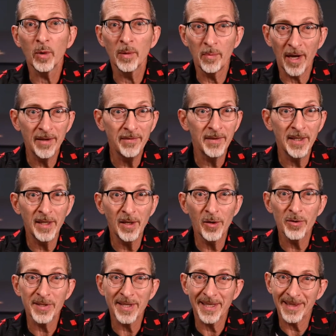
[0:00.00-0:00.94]
when my
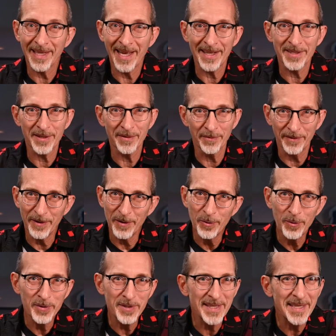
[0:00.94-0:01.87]
videos get lots of
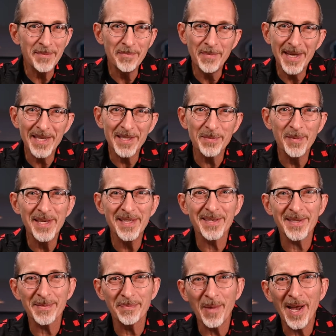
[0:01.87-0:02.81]
views, and it makes me
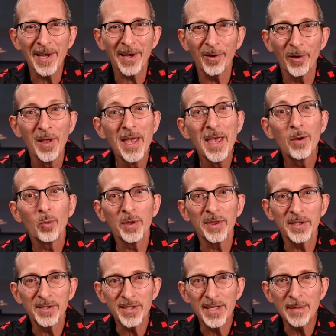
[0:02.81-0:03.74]
smile when
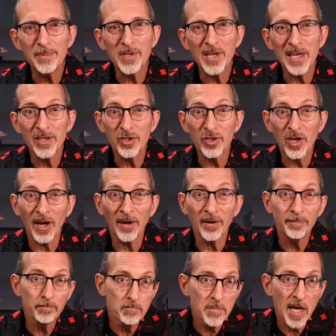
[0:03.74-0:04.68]
the tips I
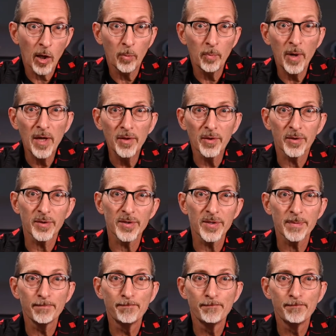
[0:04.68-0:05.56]
share help others.